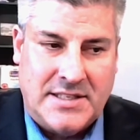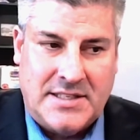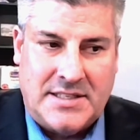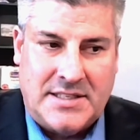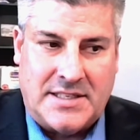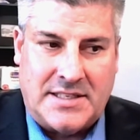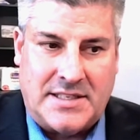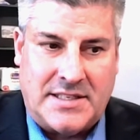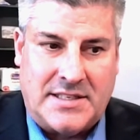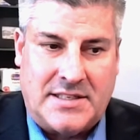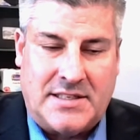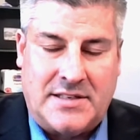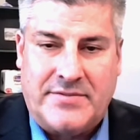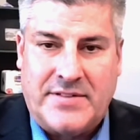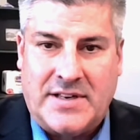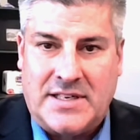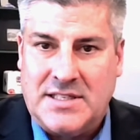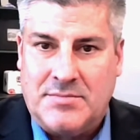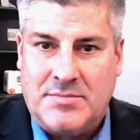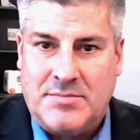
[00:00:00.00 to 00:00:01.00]
It
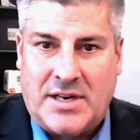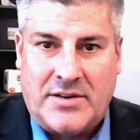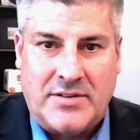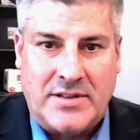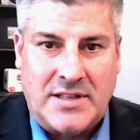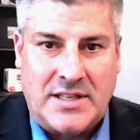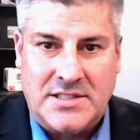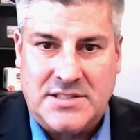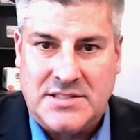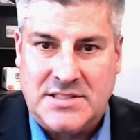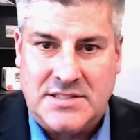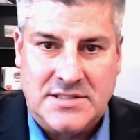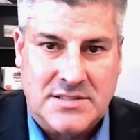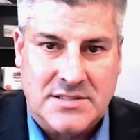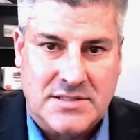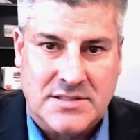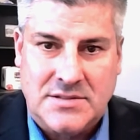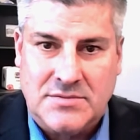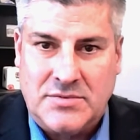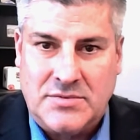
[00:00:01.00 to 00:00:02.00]
affected my
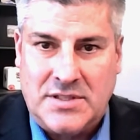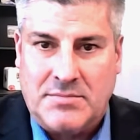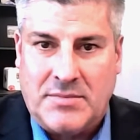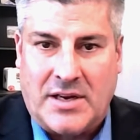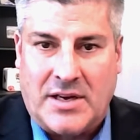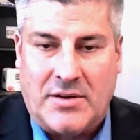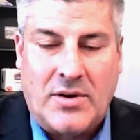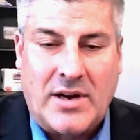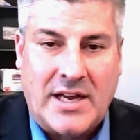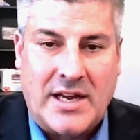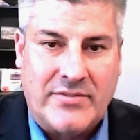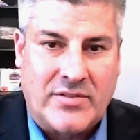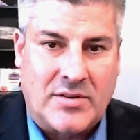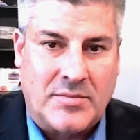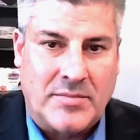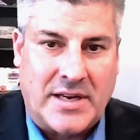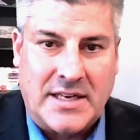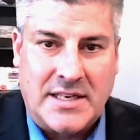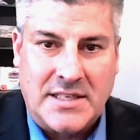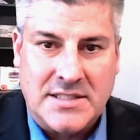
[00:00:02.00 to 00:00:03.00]
relations with my wife or
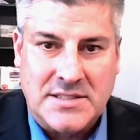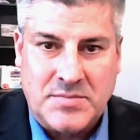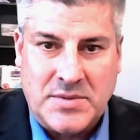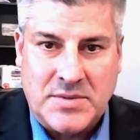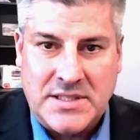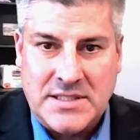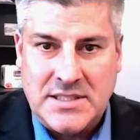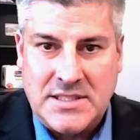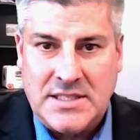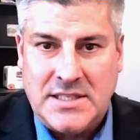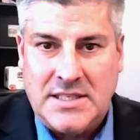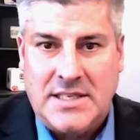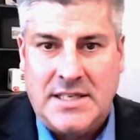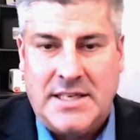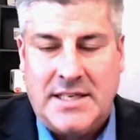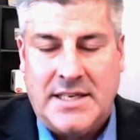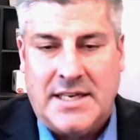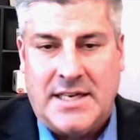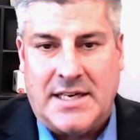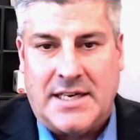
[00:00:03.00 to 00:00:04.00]
my husband.
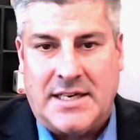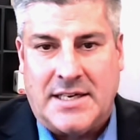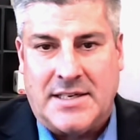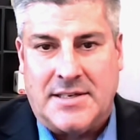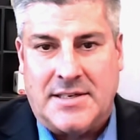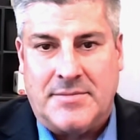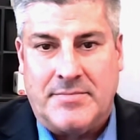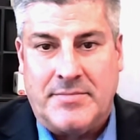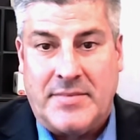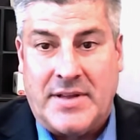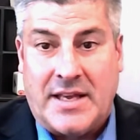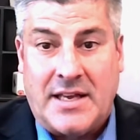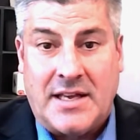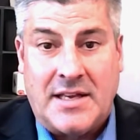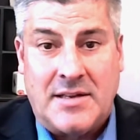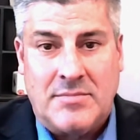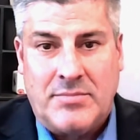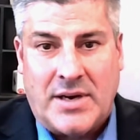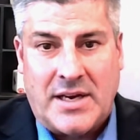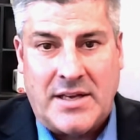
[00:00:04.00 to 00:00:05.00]

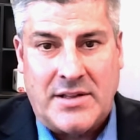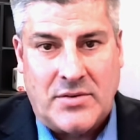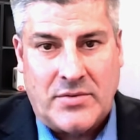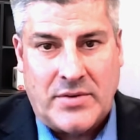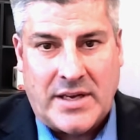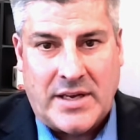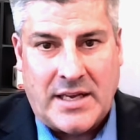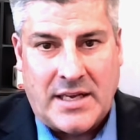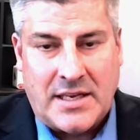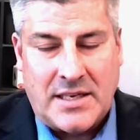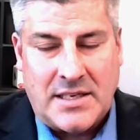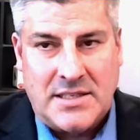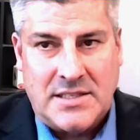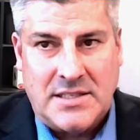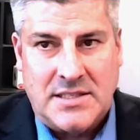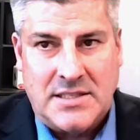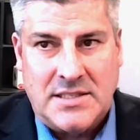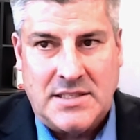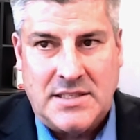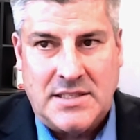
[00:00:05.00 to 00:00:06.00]
And by the way,
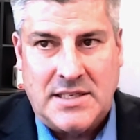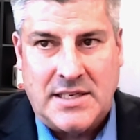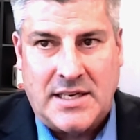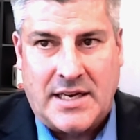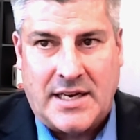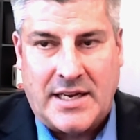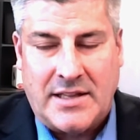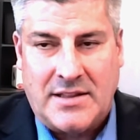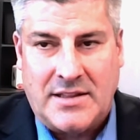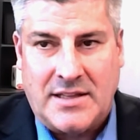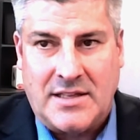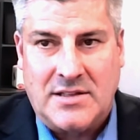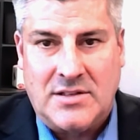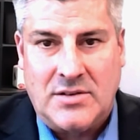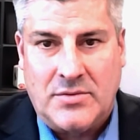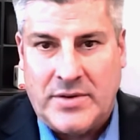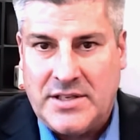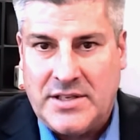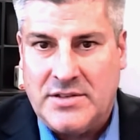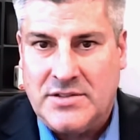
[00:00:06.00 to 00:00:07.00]
I think the
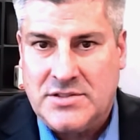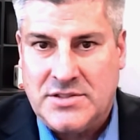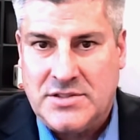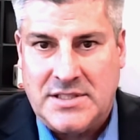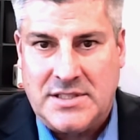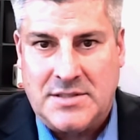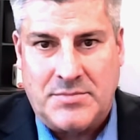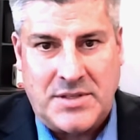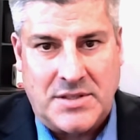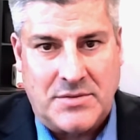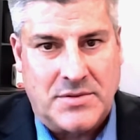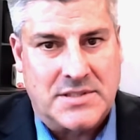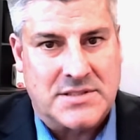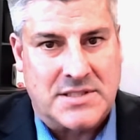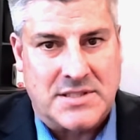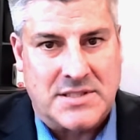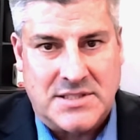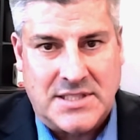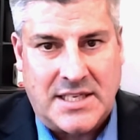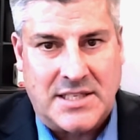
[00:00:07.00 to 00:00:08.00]
way you treated me was
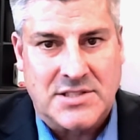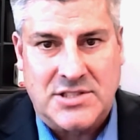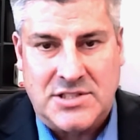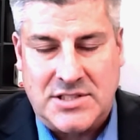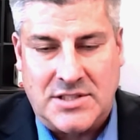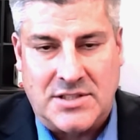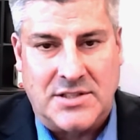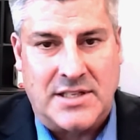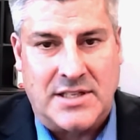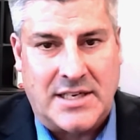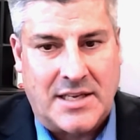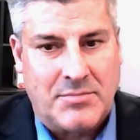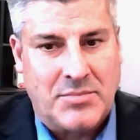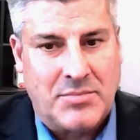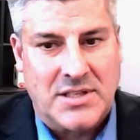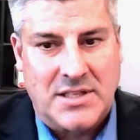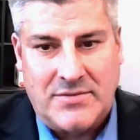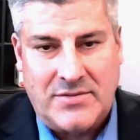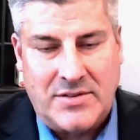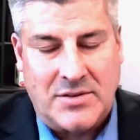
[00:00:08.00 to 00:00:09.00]
intentional. And I
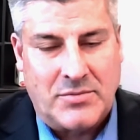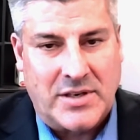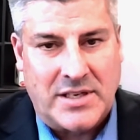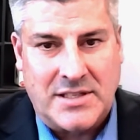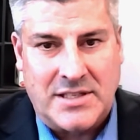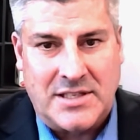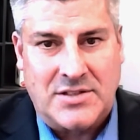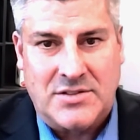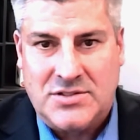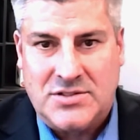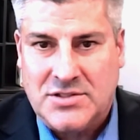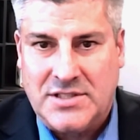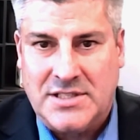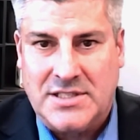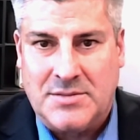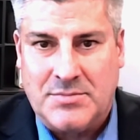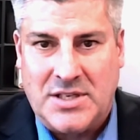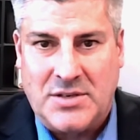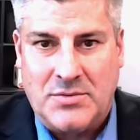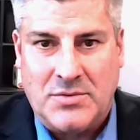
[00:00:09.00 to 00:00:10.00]
believe the way that you
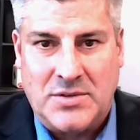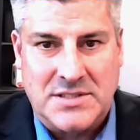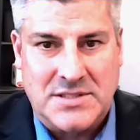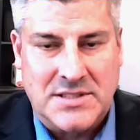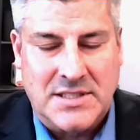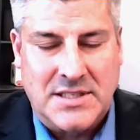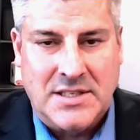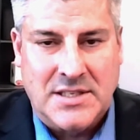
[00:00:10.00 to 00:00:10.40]
treated me was